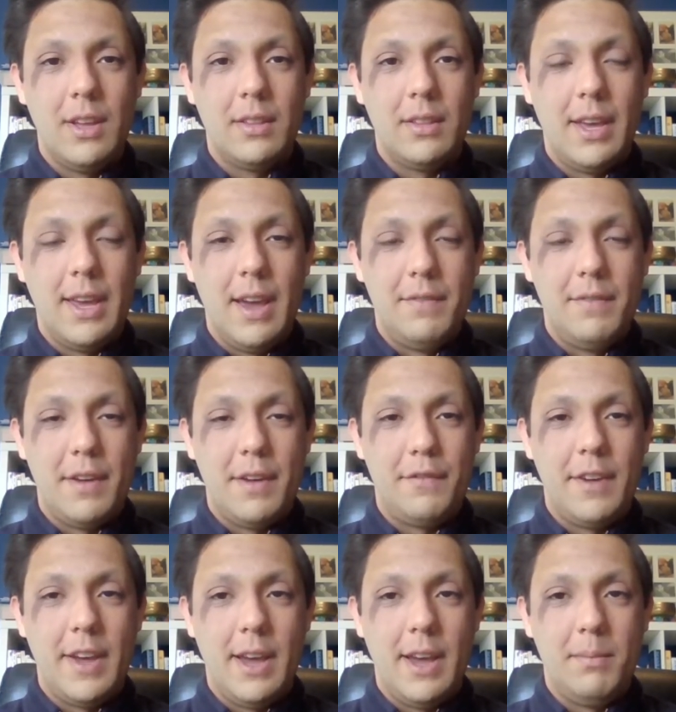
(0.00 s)
They have their
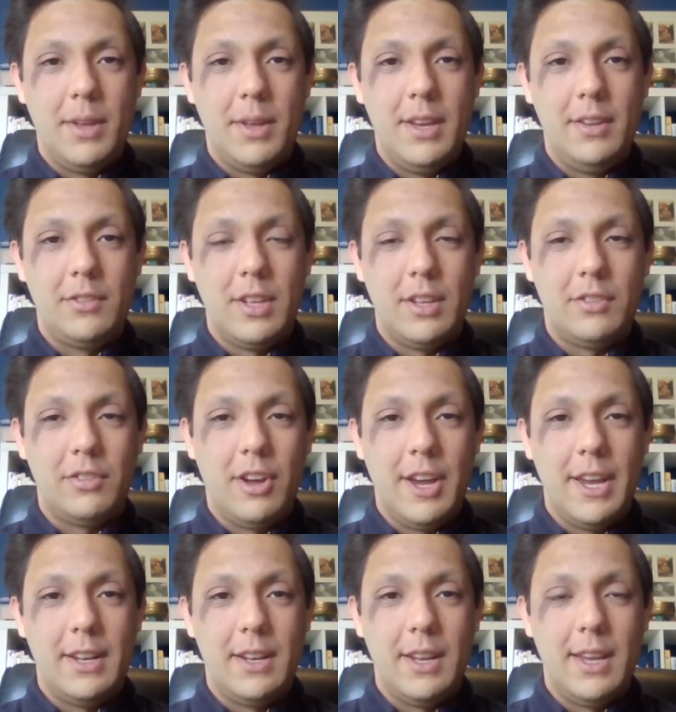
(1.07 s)
families, they're
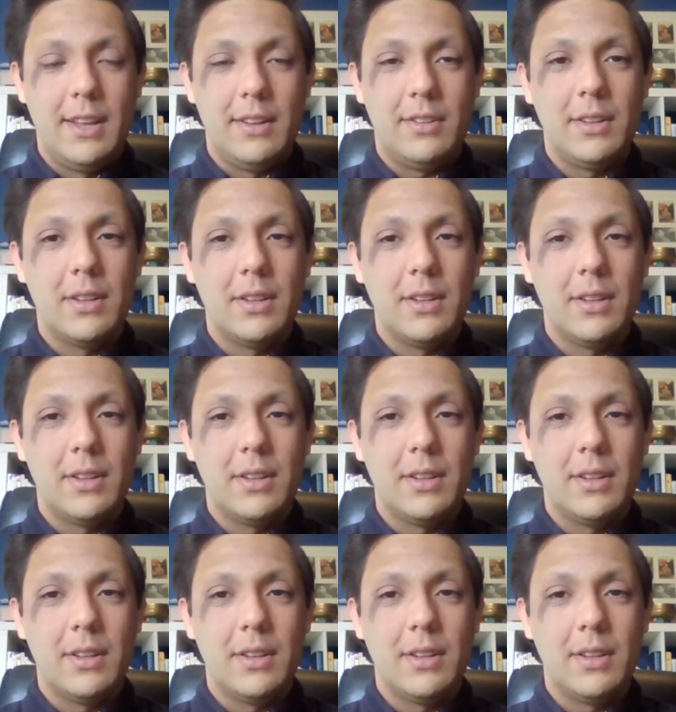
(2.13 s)
tight-knit.